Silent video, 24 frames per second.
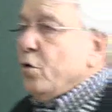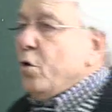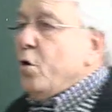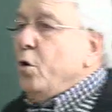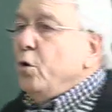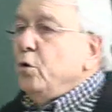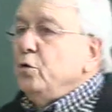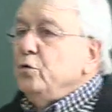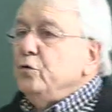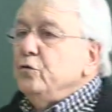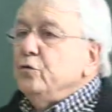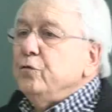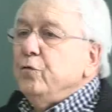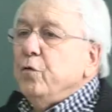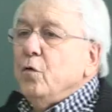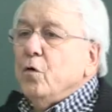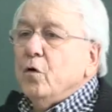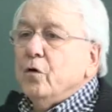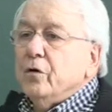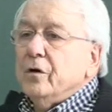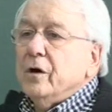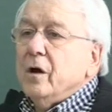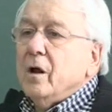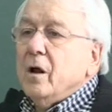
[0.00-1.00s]
holds
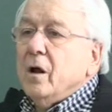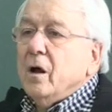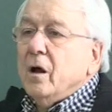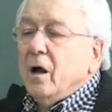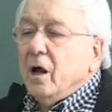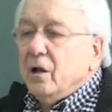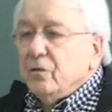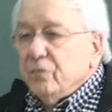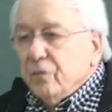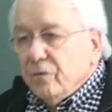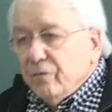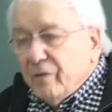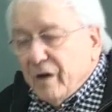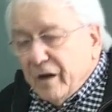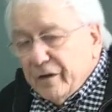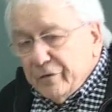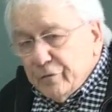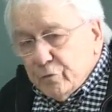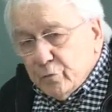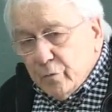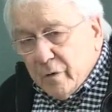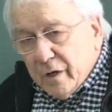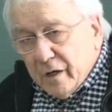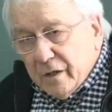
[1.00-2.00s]
for alpha y
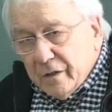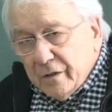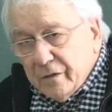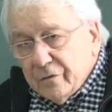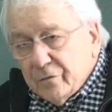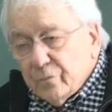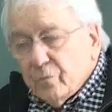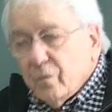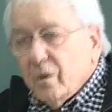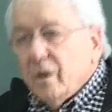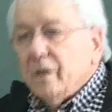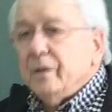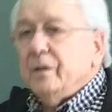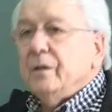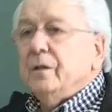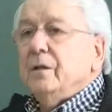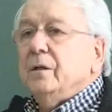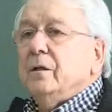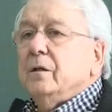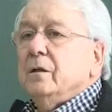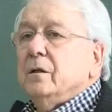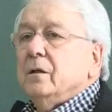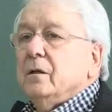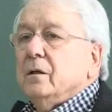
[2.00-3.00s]
squared is
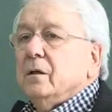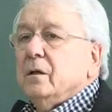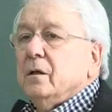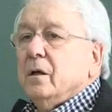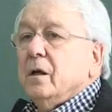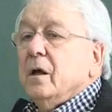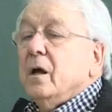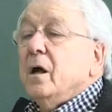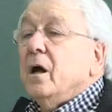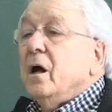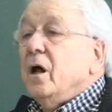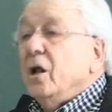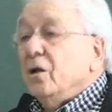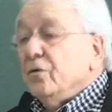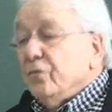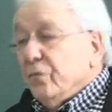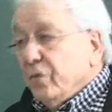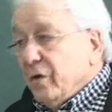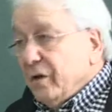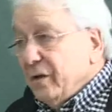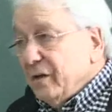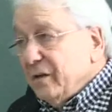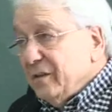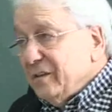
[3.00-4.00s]
one.
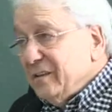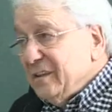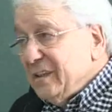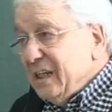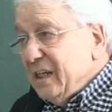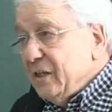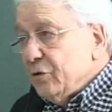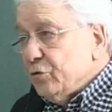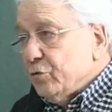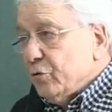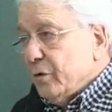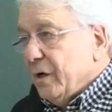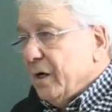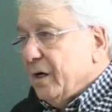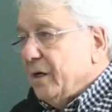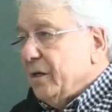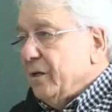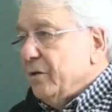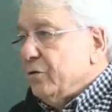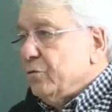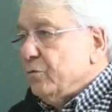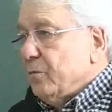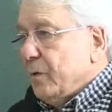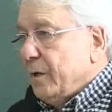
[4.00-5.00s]
Alpha z squared
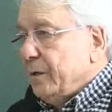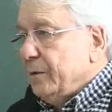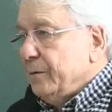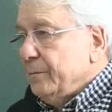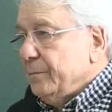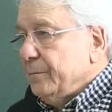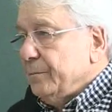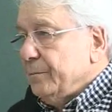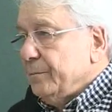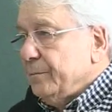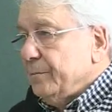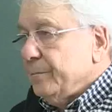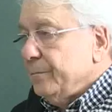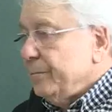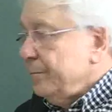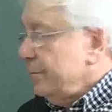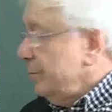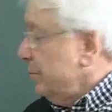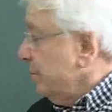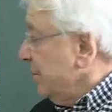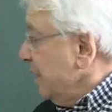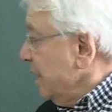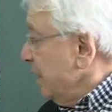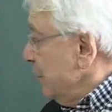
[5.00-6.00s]
is one.
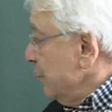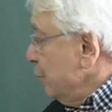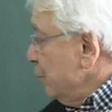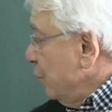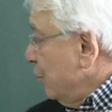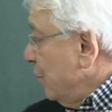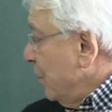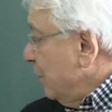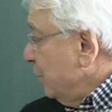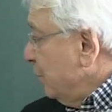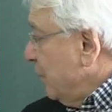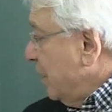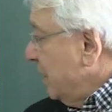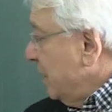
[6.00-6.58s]
So one,